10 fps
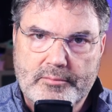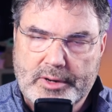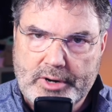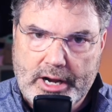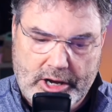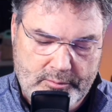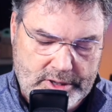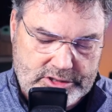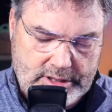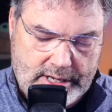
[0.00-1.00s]
Remember how I
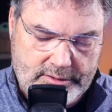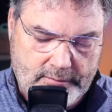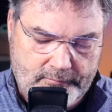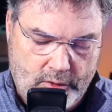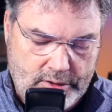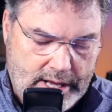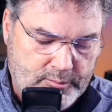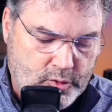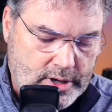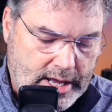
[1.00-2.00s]
mentioned on the phone
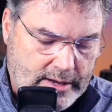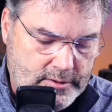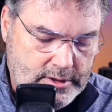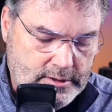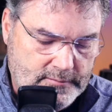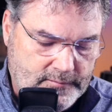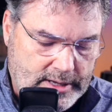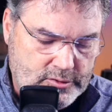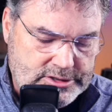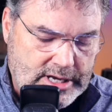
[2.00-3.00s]
app we have
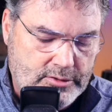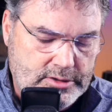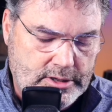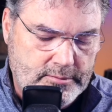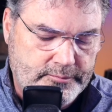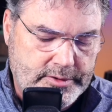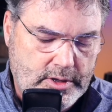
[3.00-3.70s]
favorites down here?